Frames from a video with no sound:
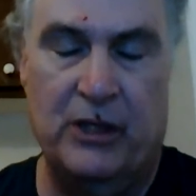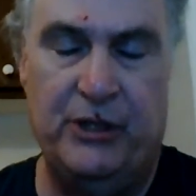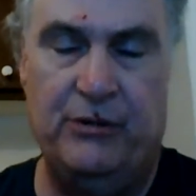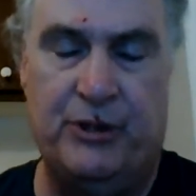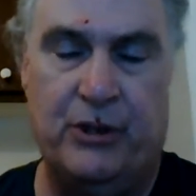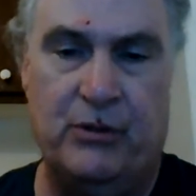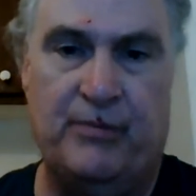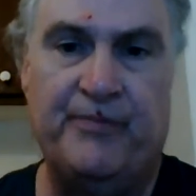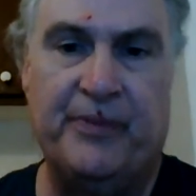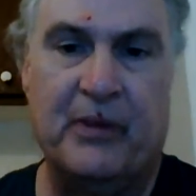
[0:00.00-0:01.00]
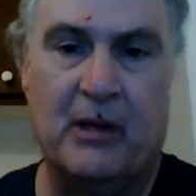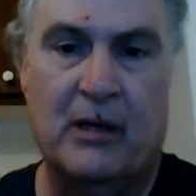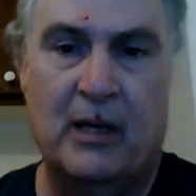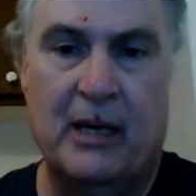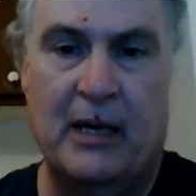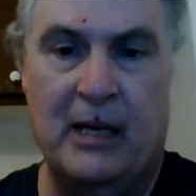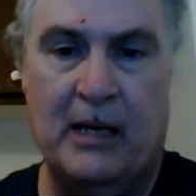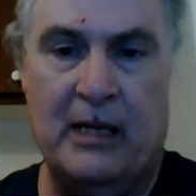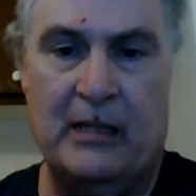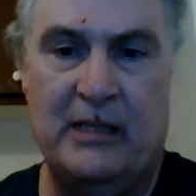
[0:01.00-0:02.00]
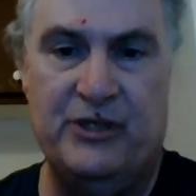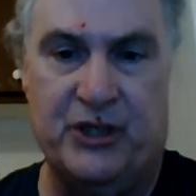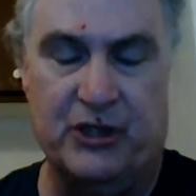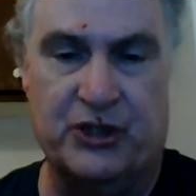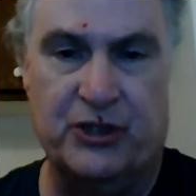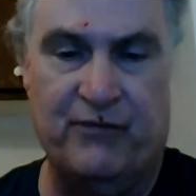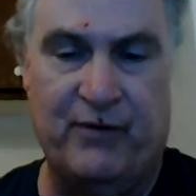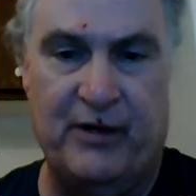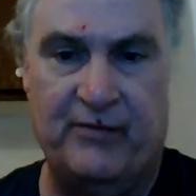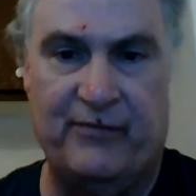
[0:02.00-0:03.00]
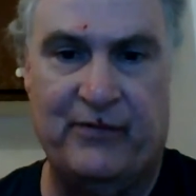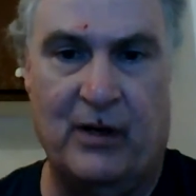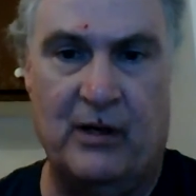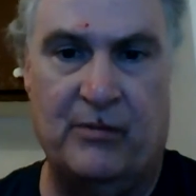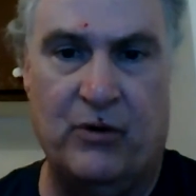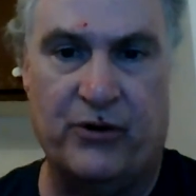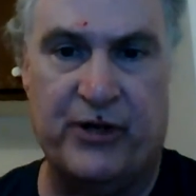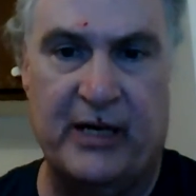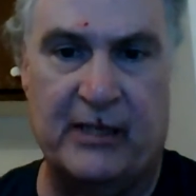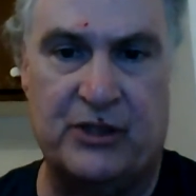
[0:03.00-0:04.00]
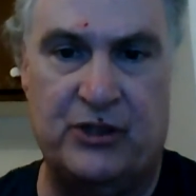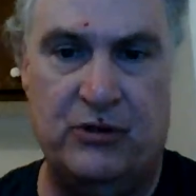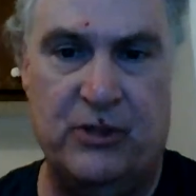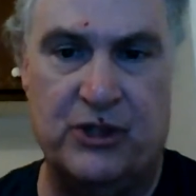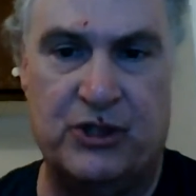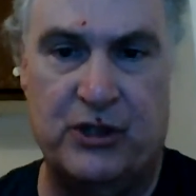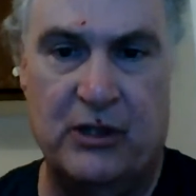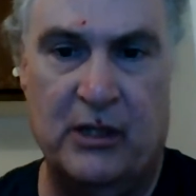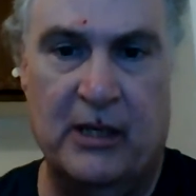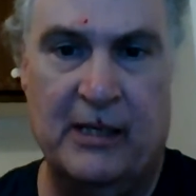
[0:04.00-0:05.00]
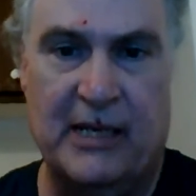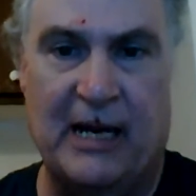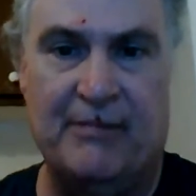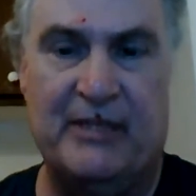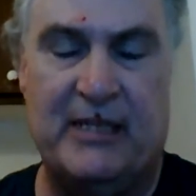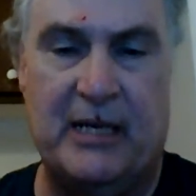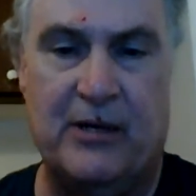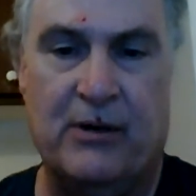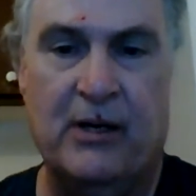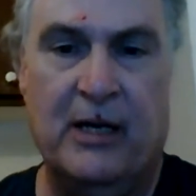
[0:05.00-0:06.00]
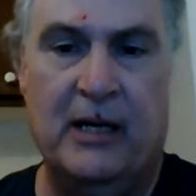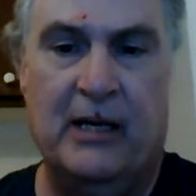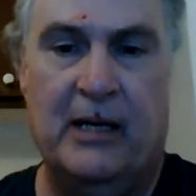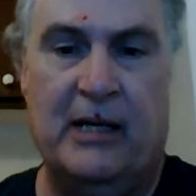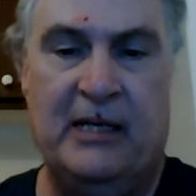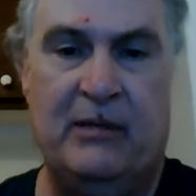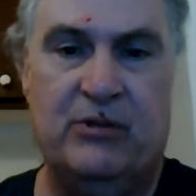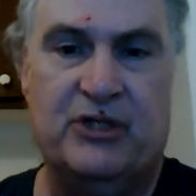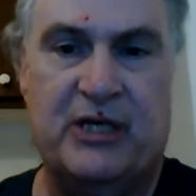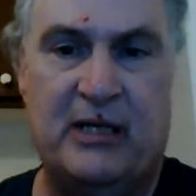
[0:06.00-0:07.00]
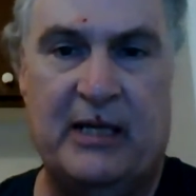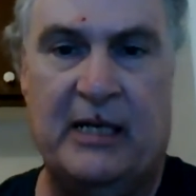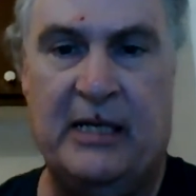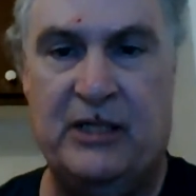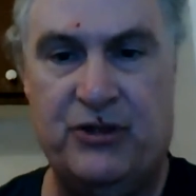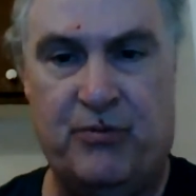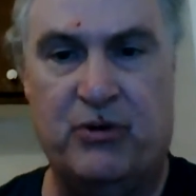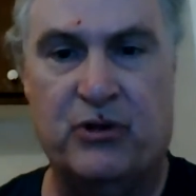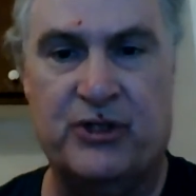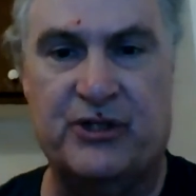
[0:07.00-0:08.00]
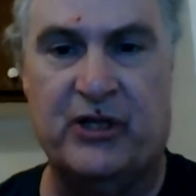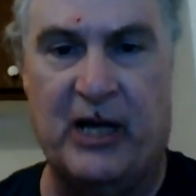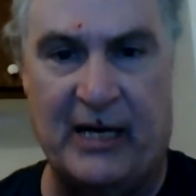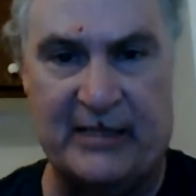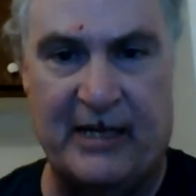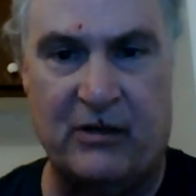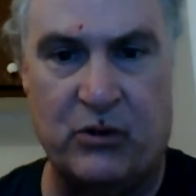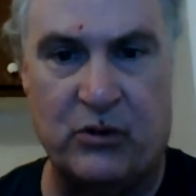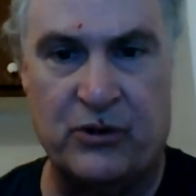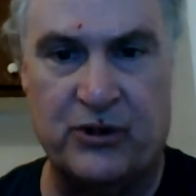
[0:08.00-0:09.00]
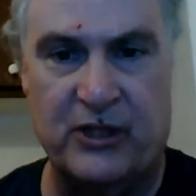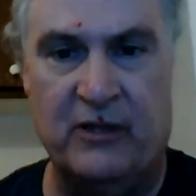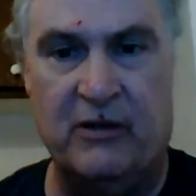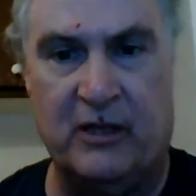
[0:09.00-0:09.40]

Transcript: YouTube, and he's a conservative Orthodox Jewish commentator. And he was saying that he supports the lockdown orders in